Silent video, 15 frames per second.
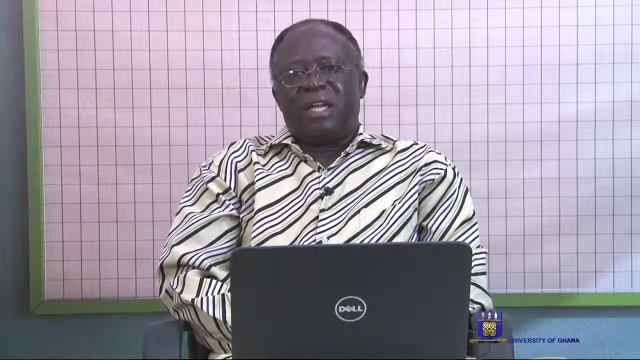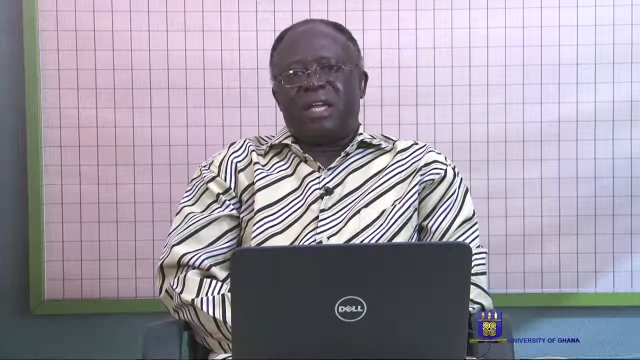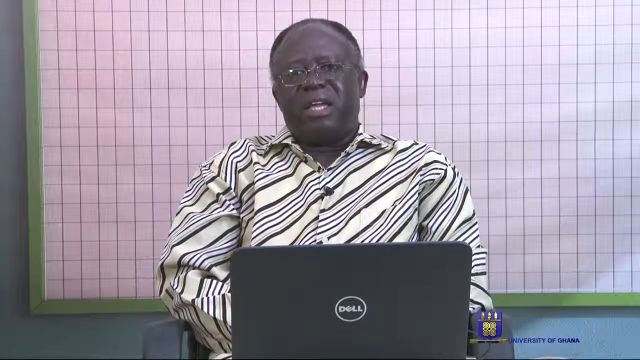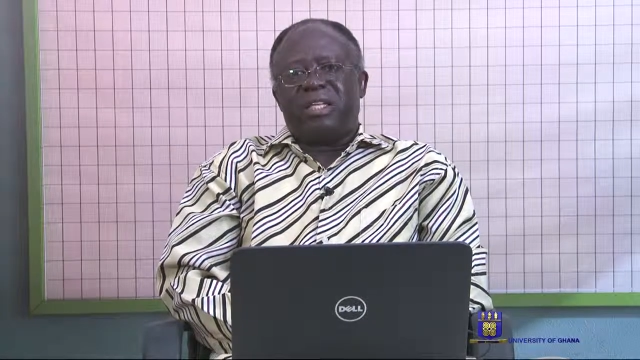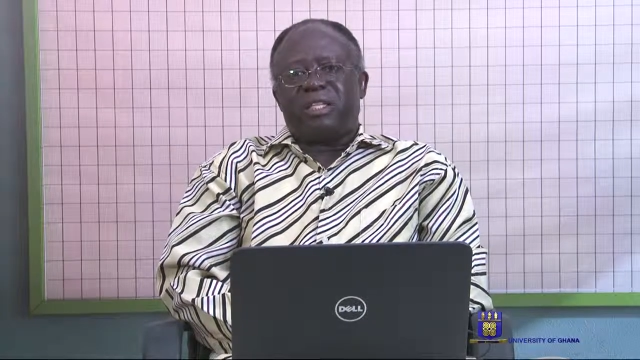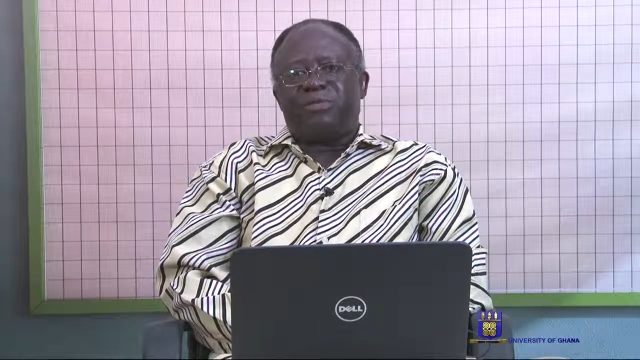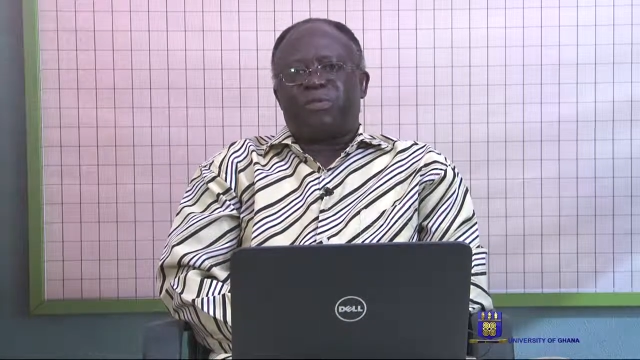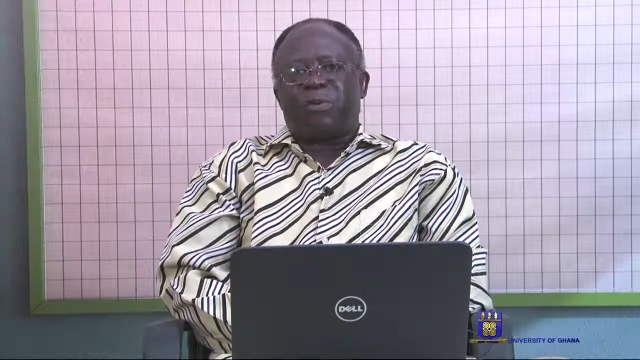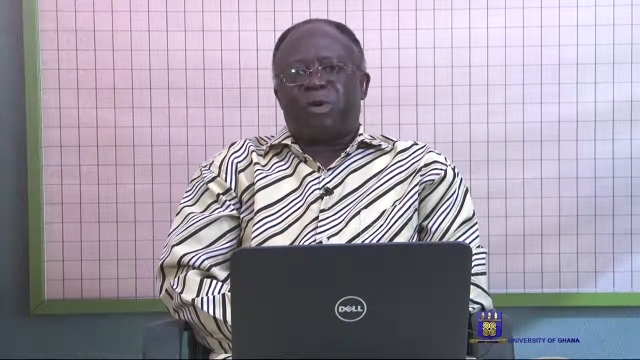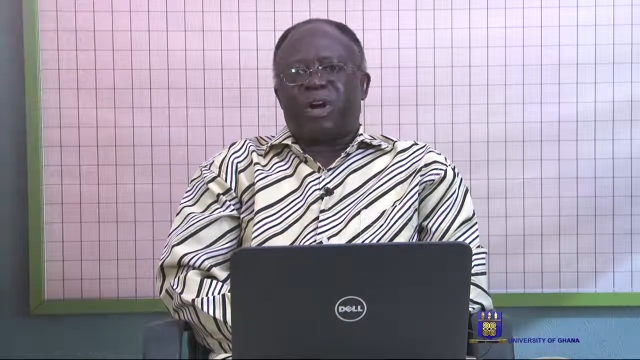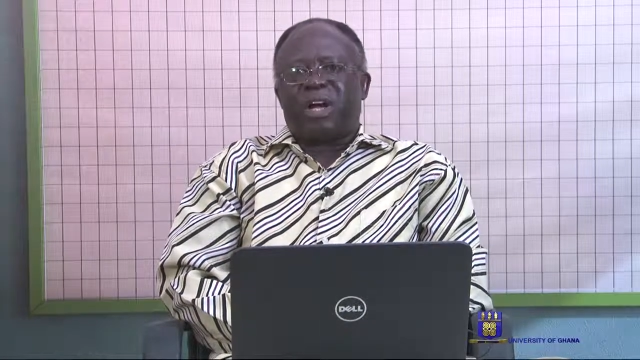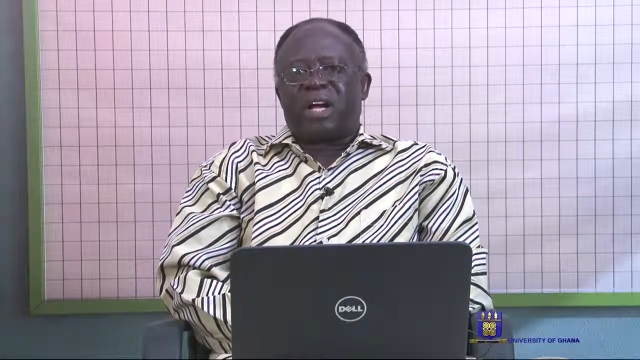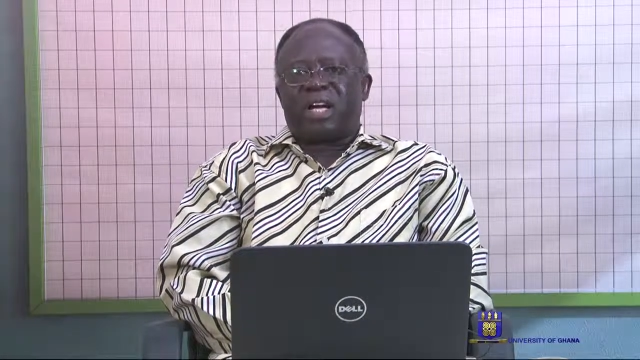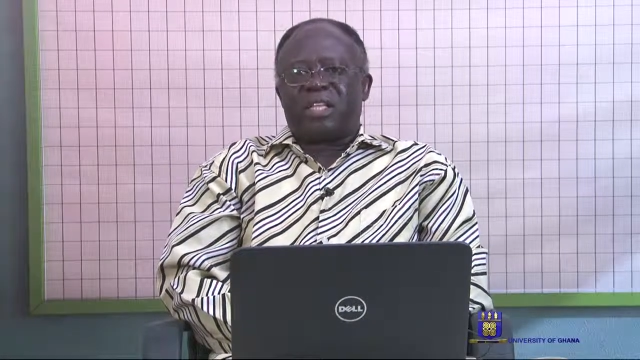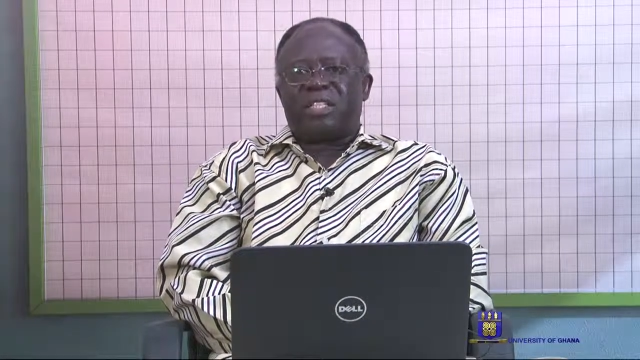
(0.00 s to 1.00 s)
each for
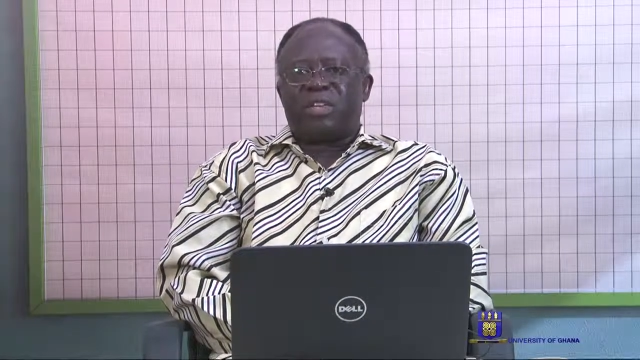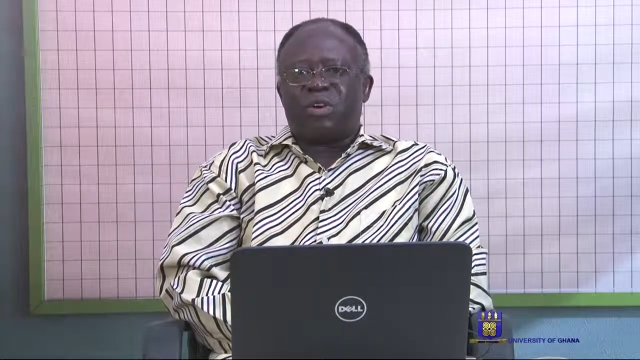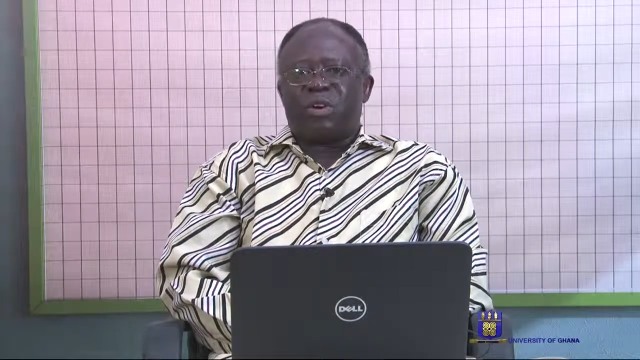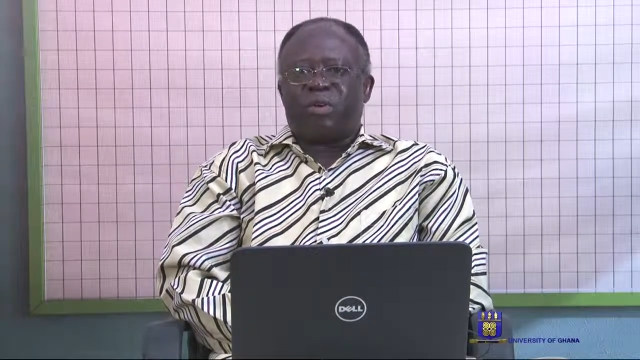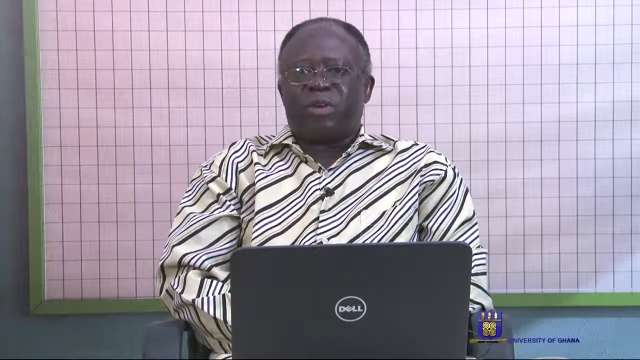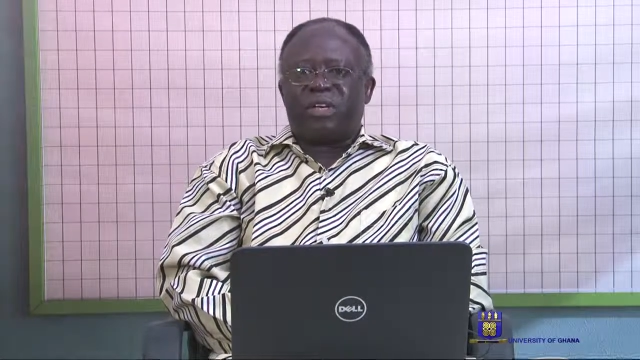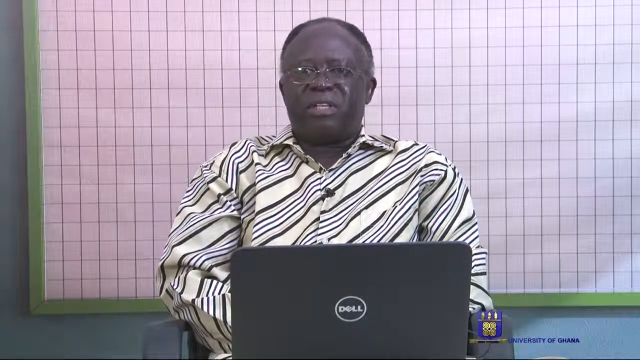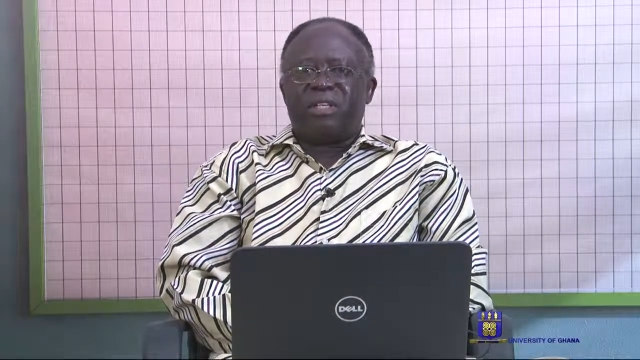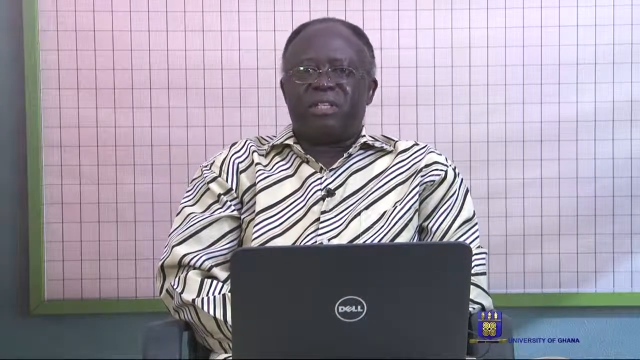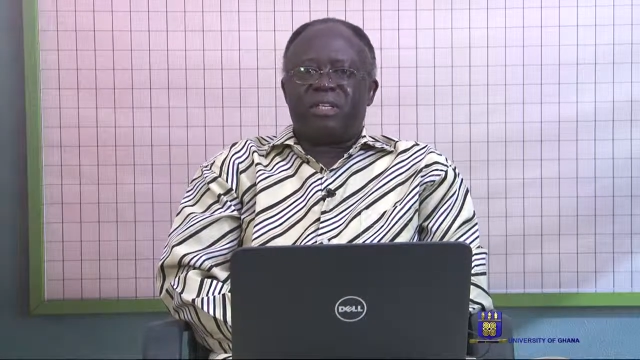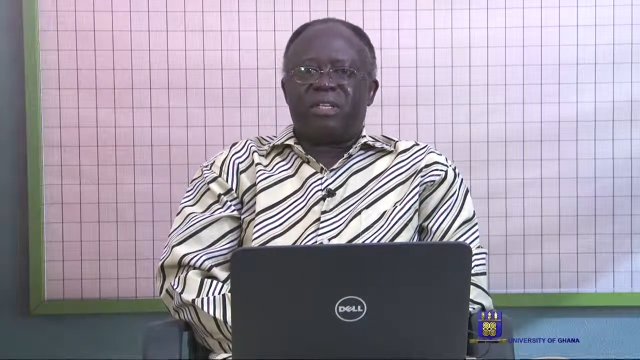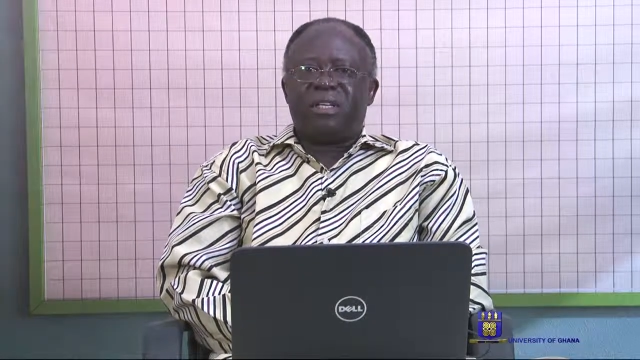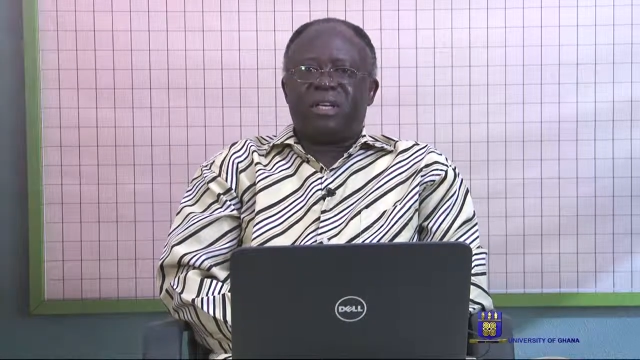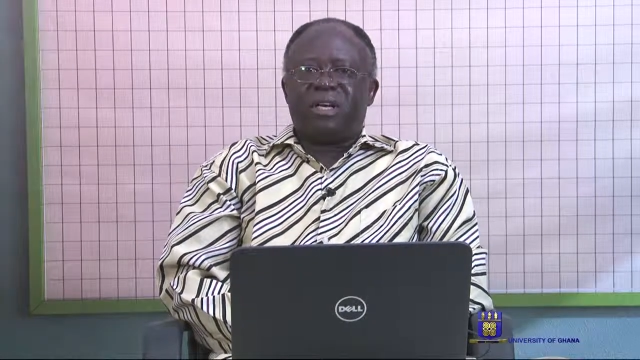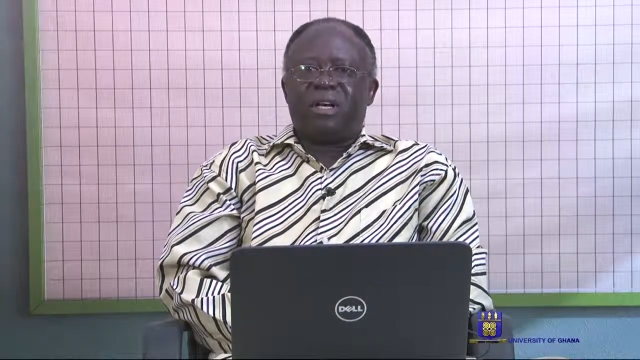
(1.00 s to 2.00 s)
a category
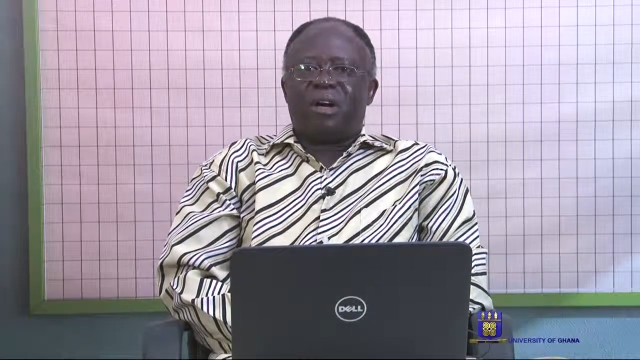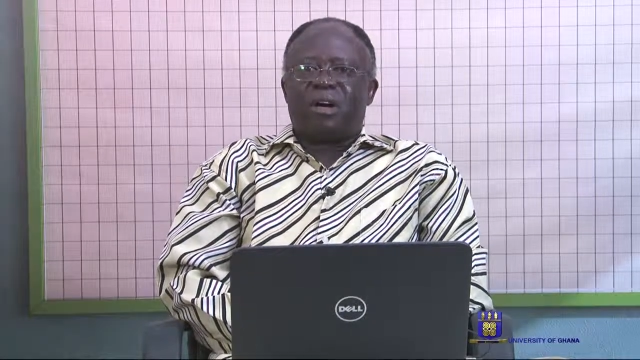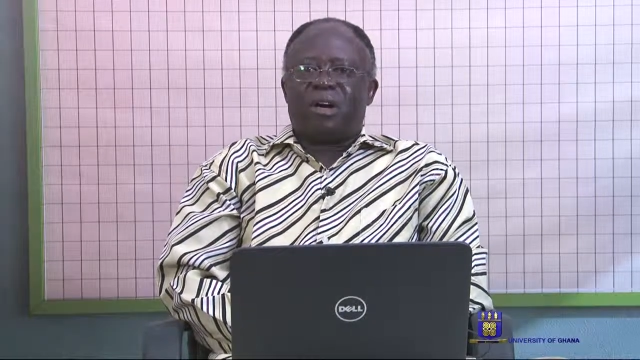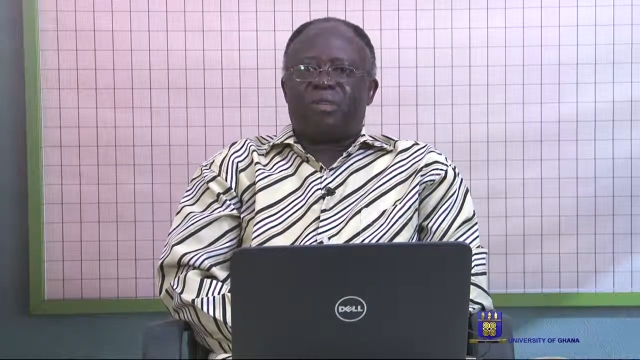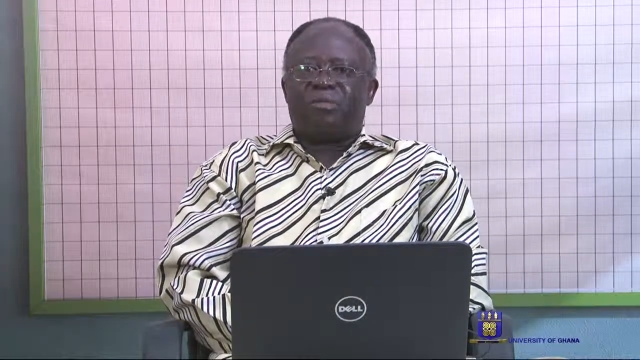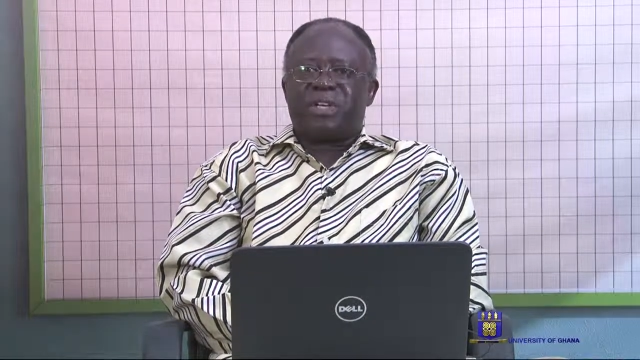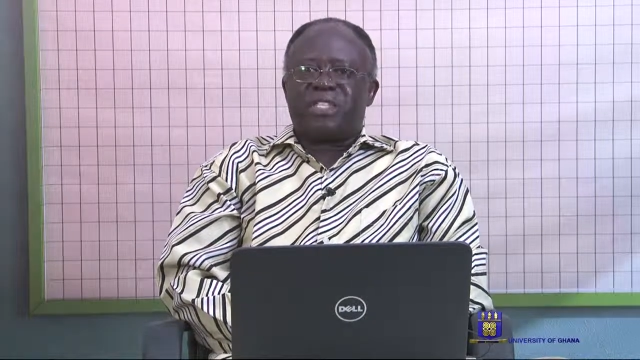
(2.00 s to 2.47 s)
of